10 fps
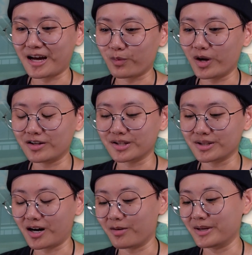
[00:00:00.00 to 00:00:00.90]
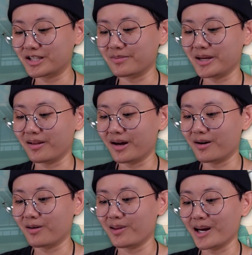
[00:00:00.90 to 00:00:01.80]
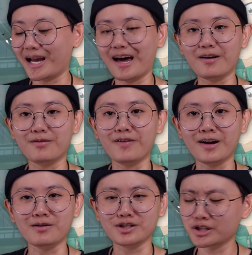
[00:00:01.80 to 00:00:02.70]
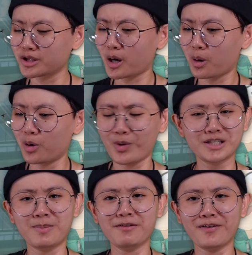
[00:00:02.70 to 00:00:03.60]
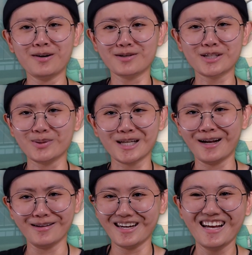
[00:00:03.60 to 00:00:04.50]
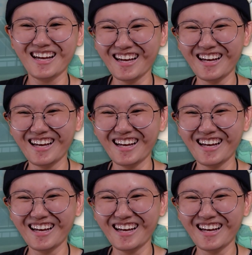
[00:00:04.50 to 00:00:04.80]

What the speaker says: And we also saw Mitsumi later looking at her fingers, just like, oh, why is my finger so tingly?